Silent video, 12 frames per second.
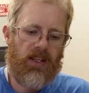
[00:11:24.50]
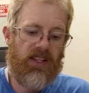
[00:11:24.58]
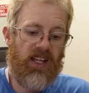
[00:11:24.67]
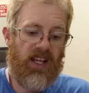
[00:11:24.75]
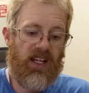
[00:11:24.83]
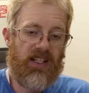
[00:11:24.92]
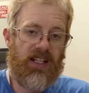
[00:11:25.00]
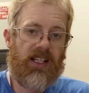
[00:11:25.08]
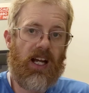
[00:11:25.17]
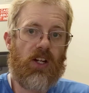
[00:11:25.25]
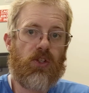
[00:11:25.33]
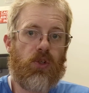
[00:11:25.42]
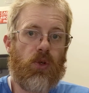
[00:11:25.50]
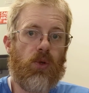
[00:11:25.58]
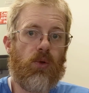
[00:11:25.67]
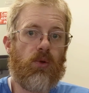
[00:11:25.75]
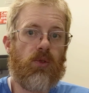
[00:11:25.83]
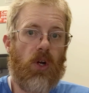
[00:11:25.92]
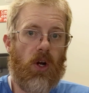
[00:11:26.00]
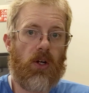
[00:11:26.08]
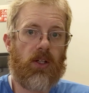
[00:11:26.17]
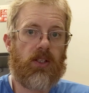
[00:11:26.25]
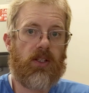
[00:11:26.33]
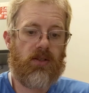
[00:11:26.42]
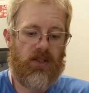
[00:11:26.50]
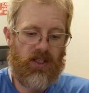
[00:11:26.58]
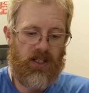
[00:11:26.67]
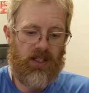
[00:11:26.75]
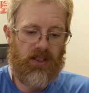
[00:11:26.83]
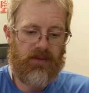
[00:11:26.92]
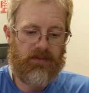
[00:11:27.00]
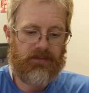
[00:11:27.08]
Then it got too dark to see.